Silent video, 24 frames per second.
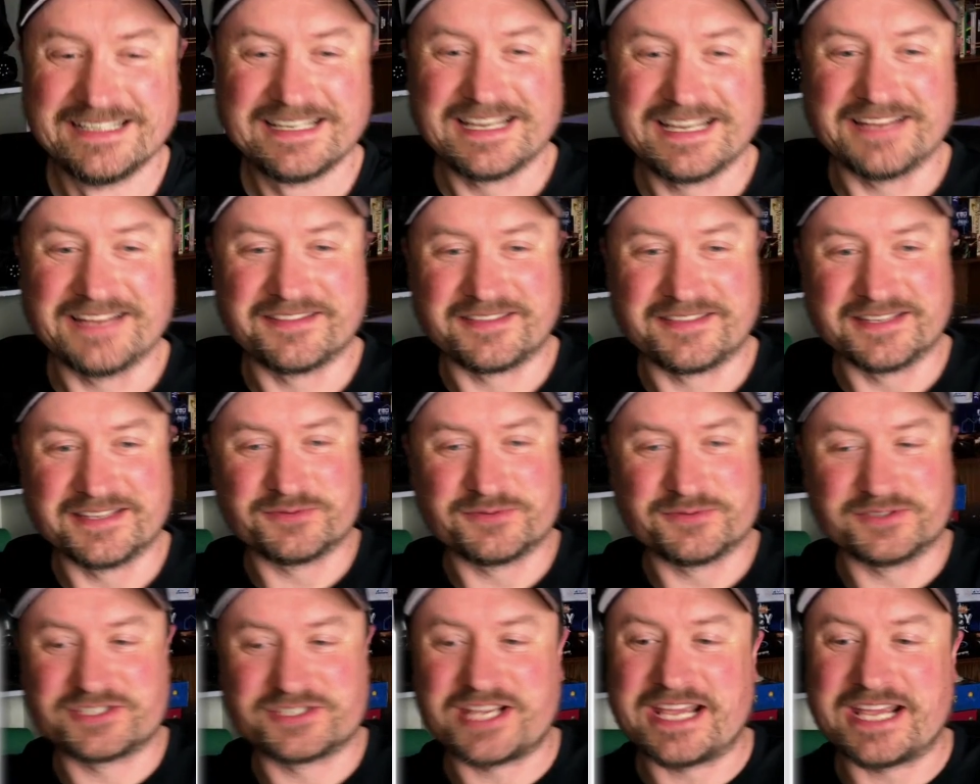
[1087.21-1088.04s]
and things
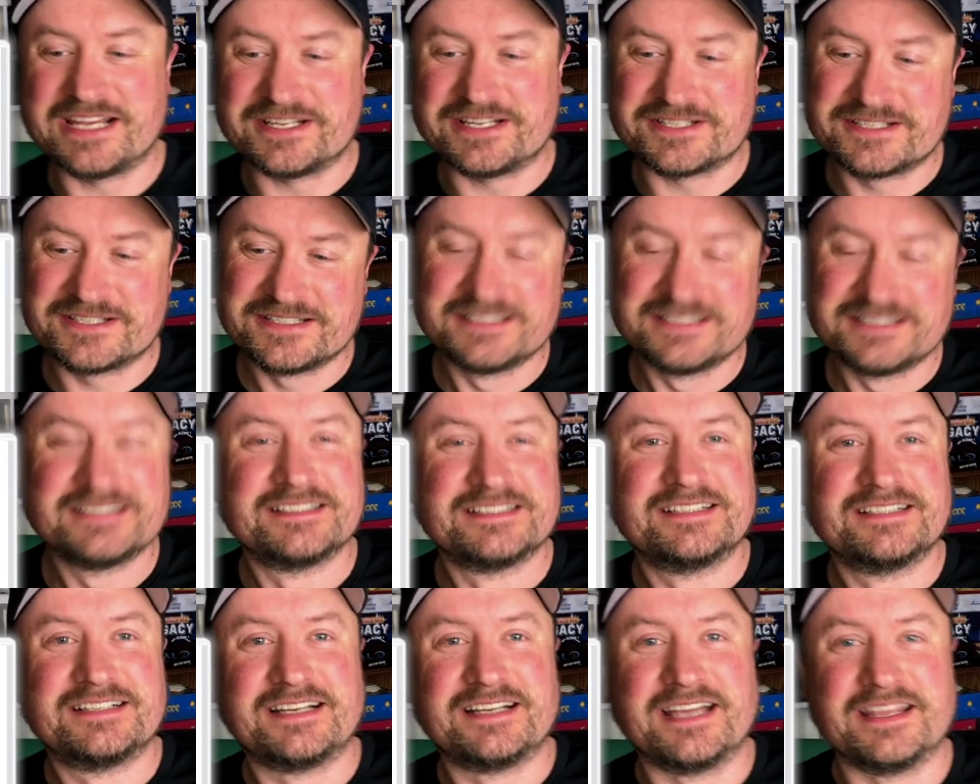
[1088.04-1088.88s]
will change
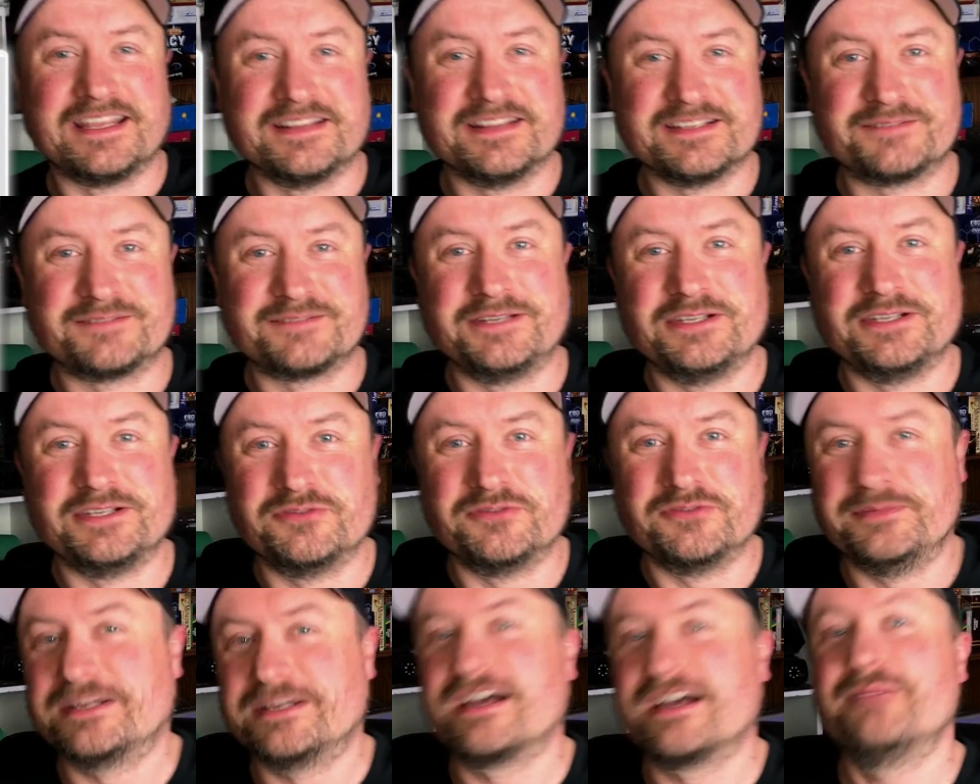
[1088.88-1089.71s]
and this video
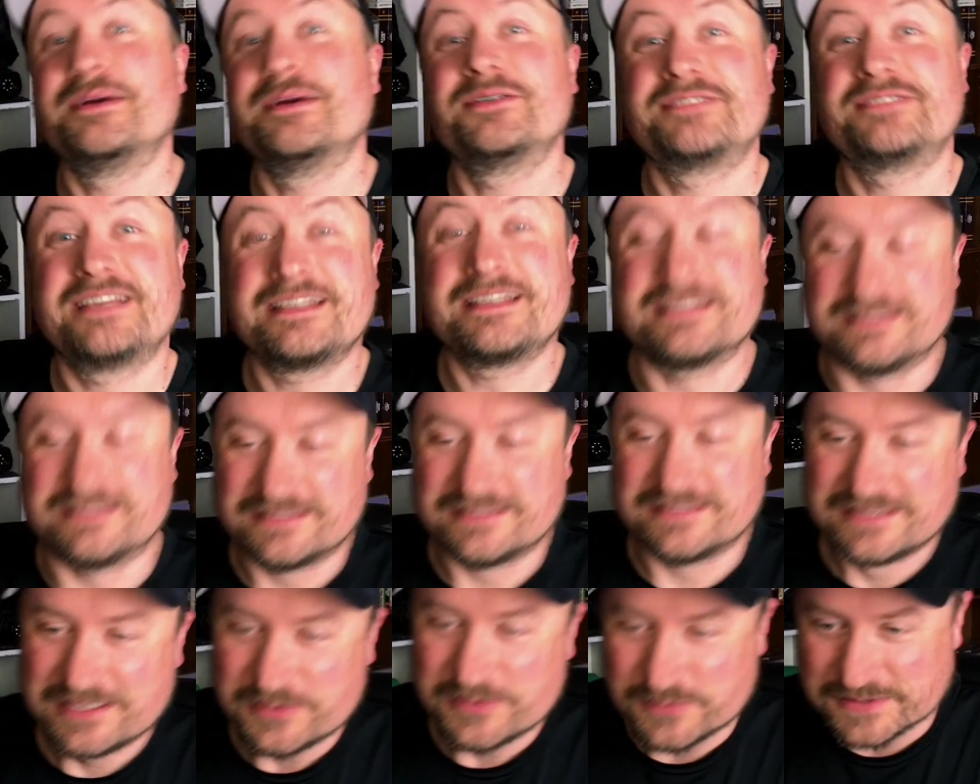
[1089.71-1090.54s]
will become outdated.
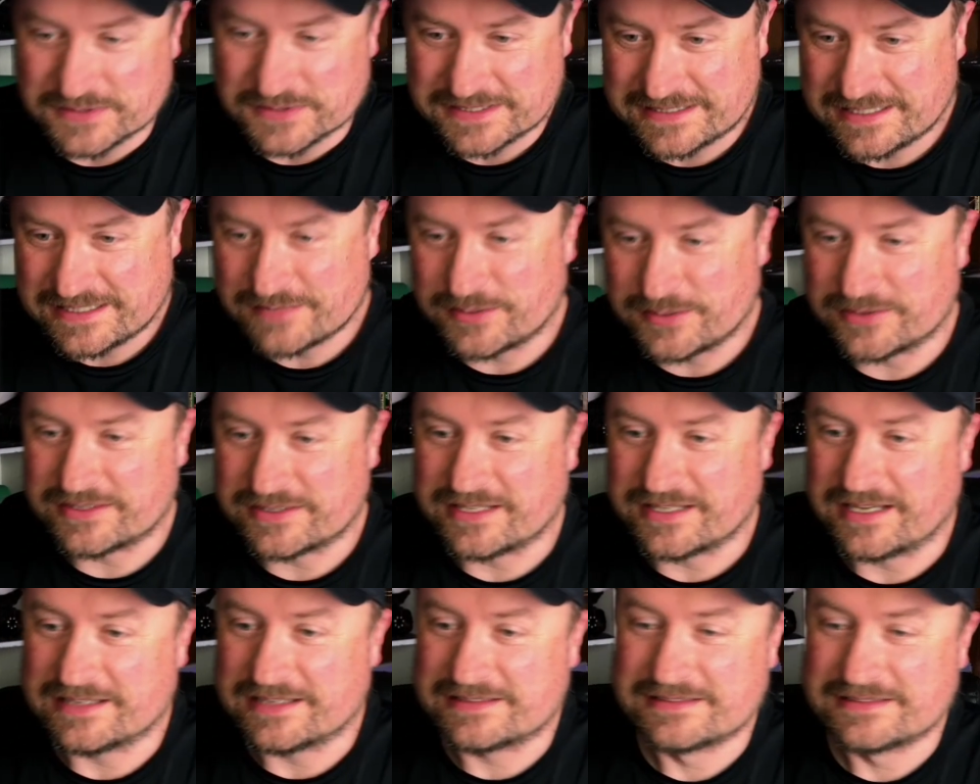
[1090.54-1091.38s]
We'll see about
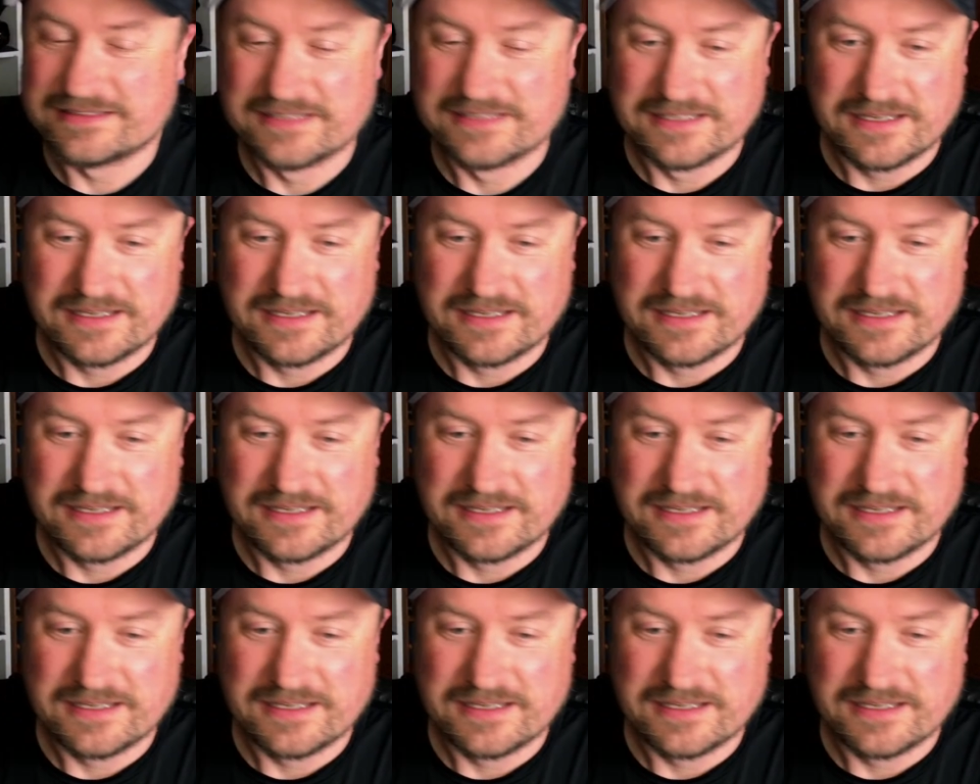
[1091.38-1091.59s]
that.